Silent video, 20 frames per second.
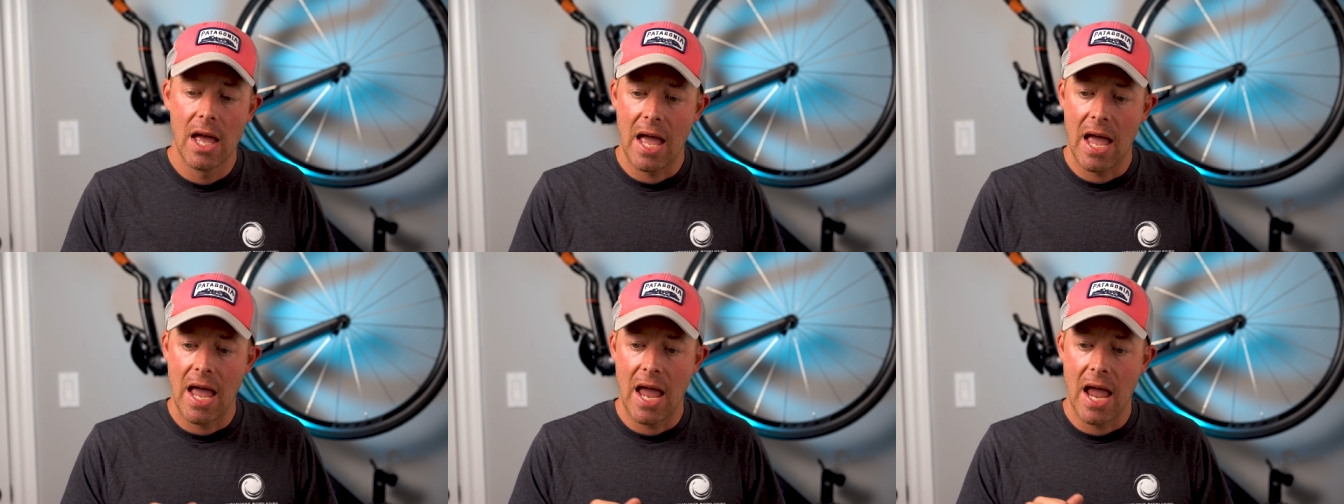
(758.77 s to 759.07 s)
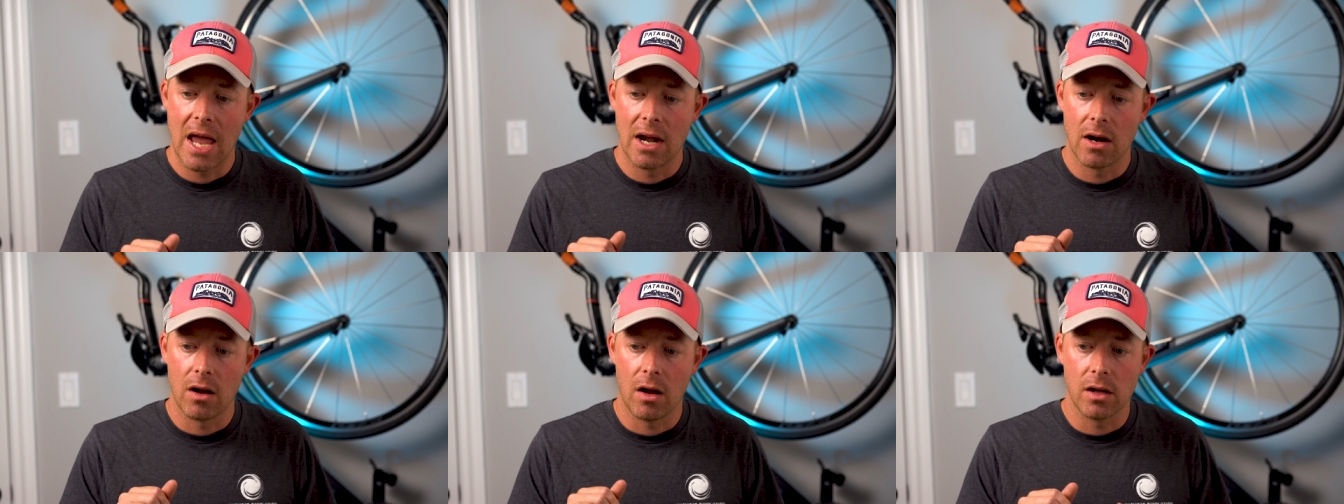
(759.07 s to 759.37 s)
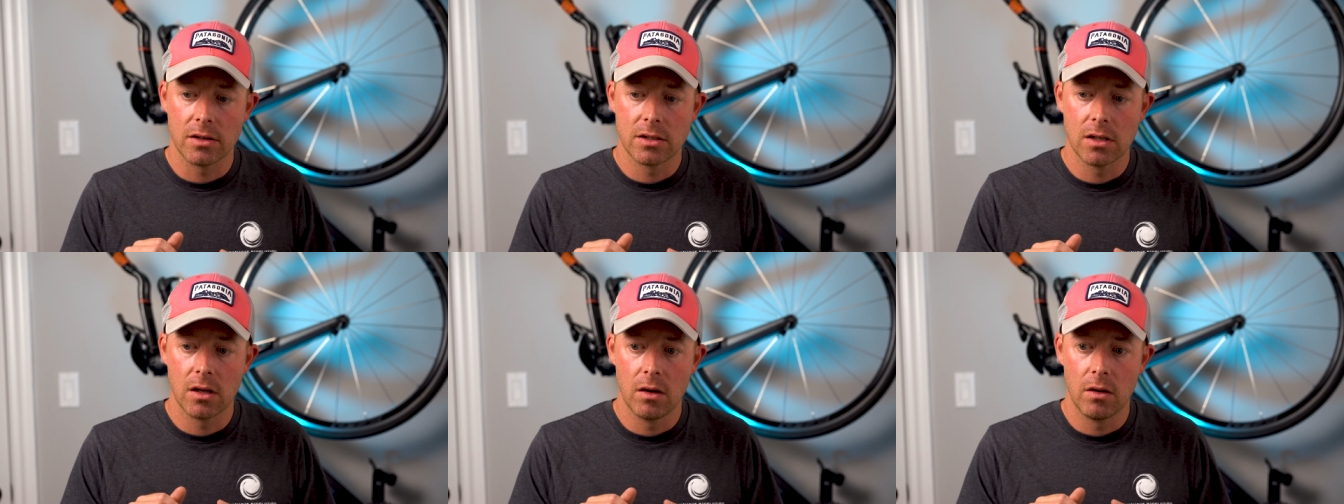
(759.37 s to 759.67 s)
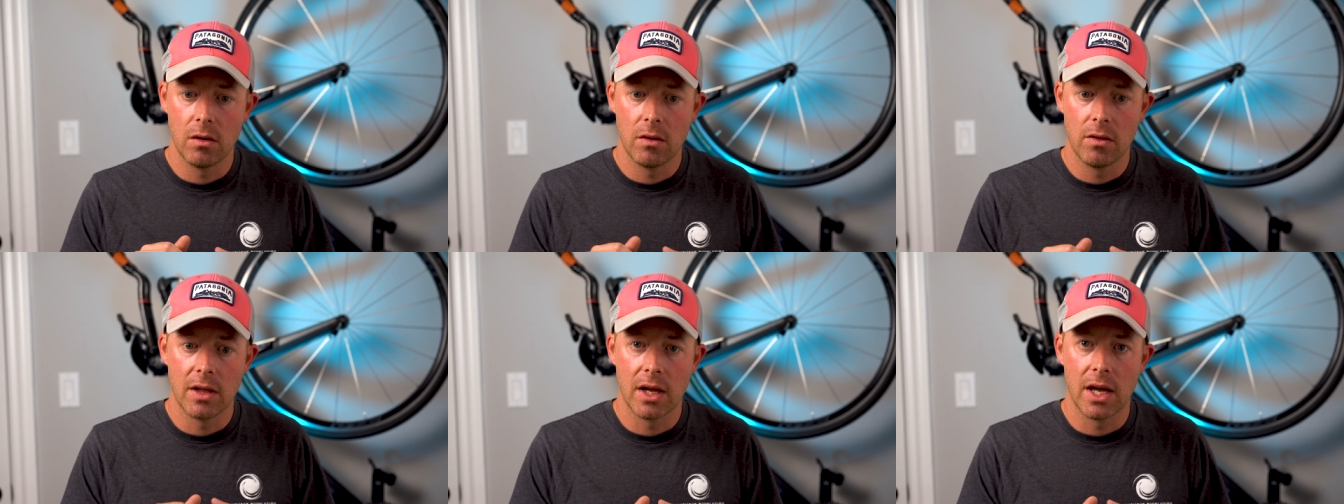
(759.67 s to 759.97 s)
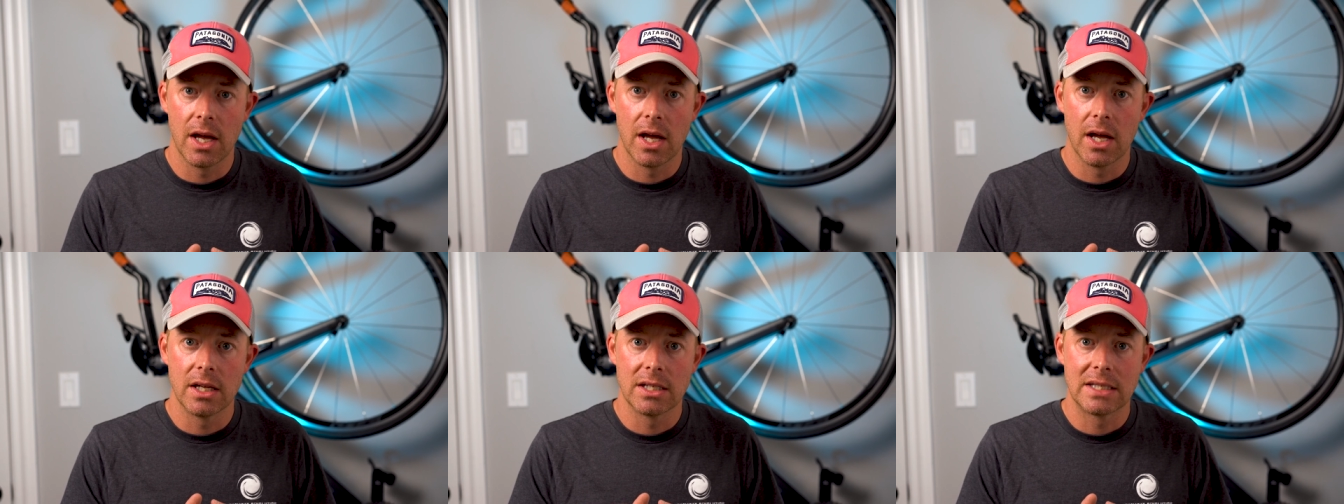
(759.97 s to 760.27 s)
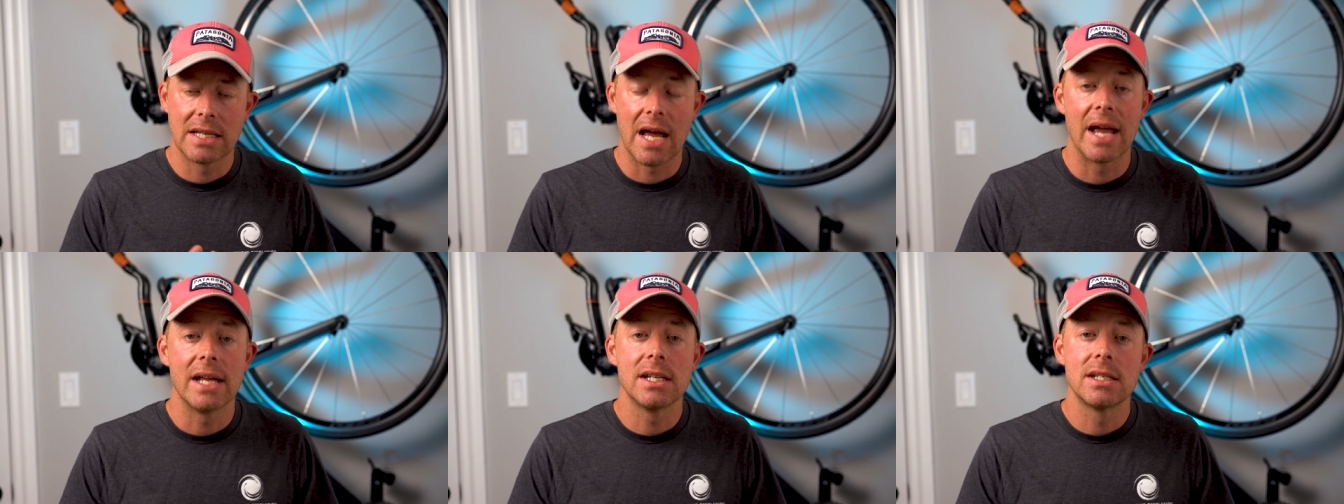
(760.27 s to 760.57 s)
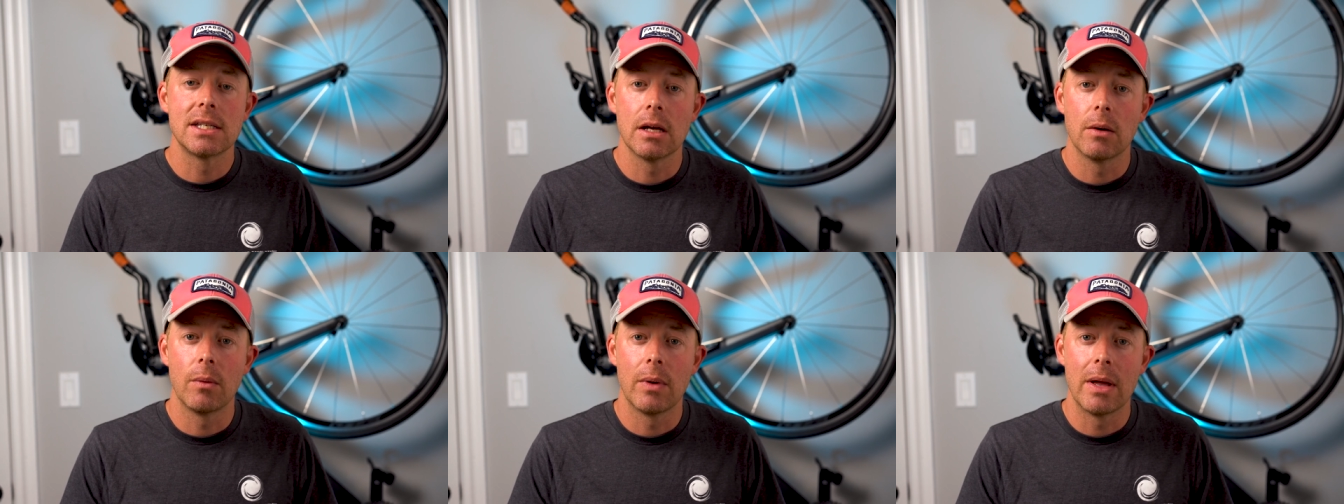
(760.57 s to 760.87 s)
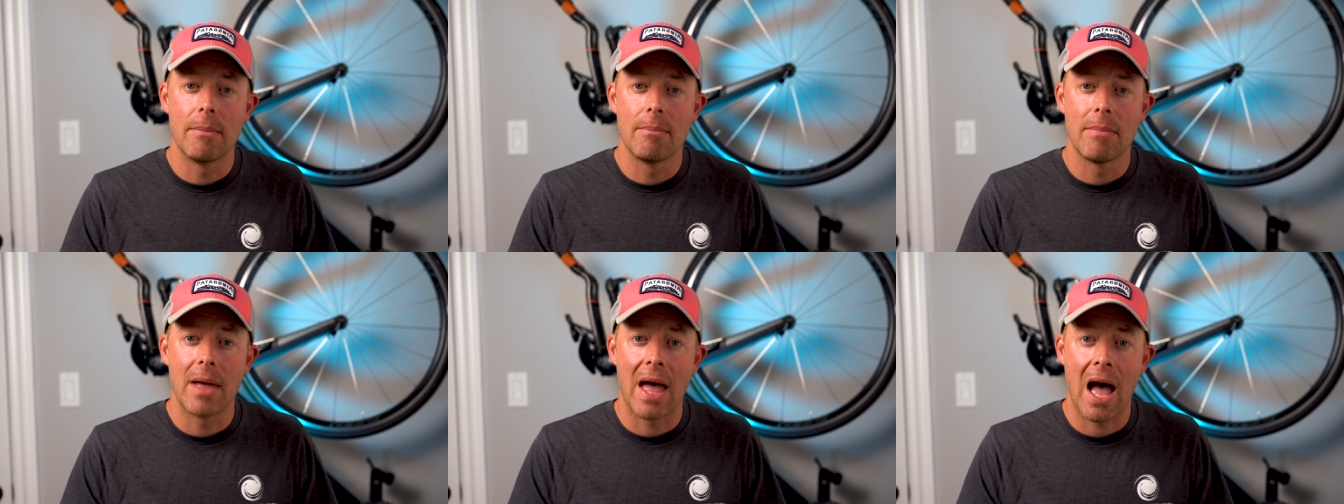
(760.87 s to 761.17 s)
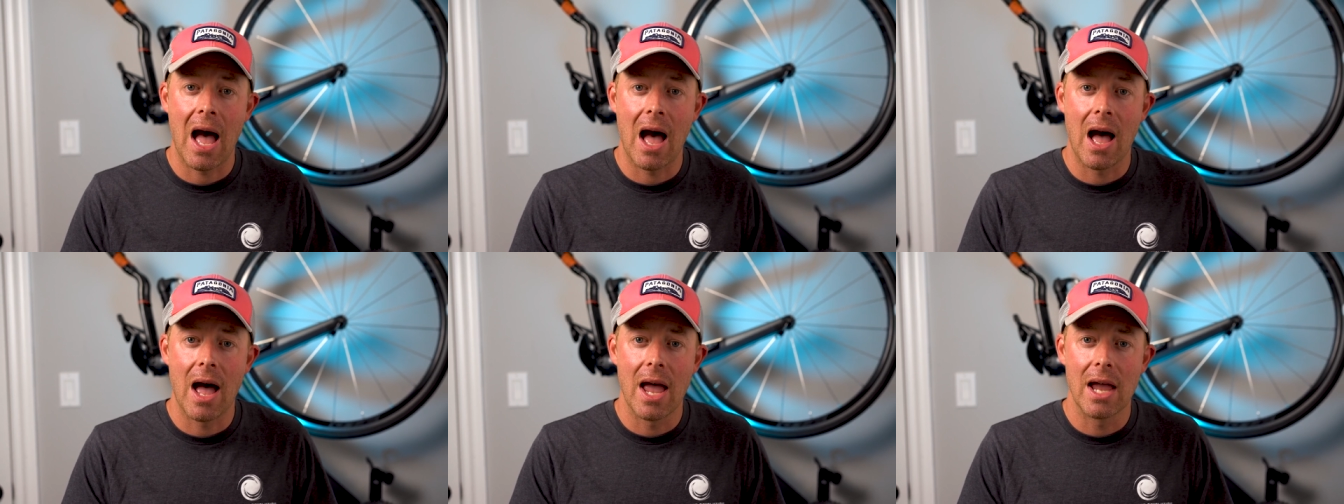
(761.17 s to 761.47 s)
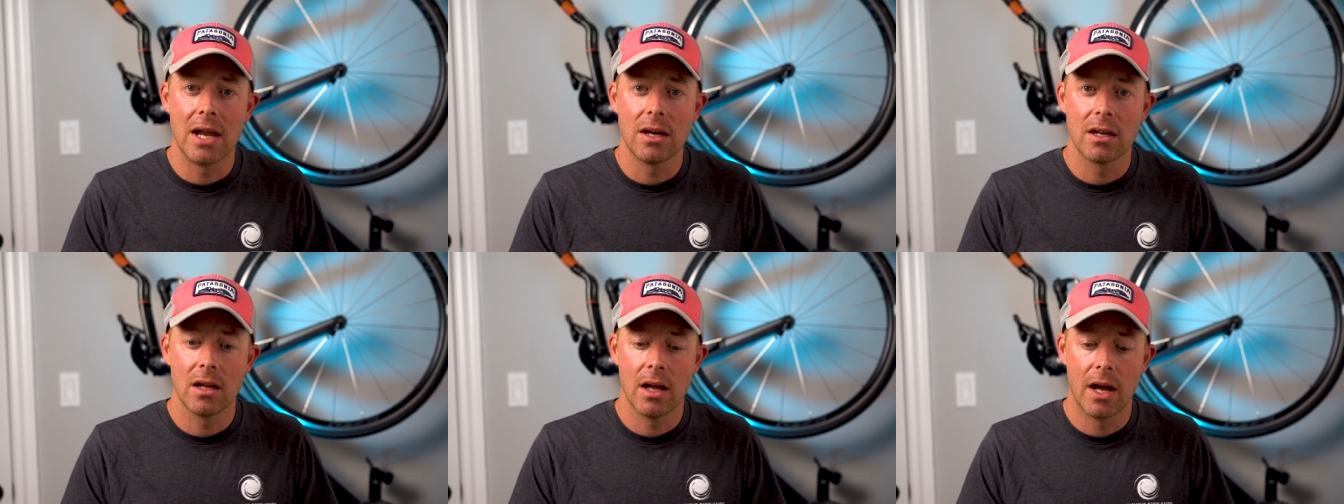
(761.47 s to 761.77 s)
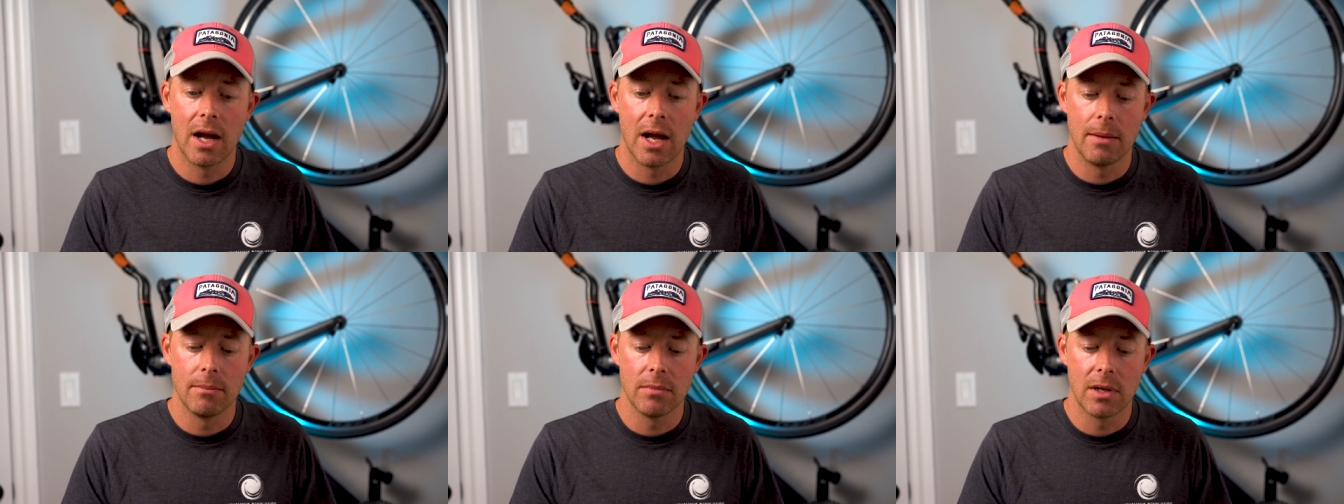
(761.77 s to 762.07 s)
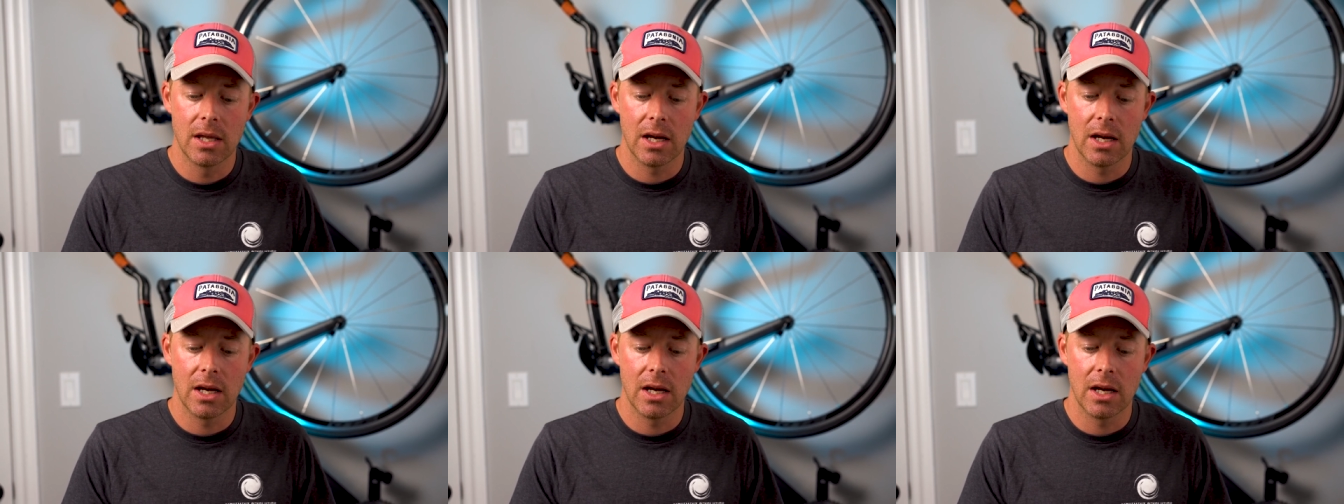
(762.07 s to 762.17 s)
and also the science that went behind um,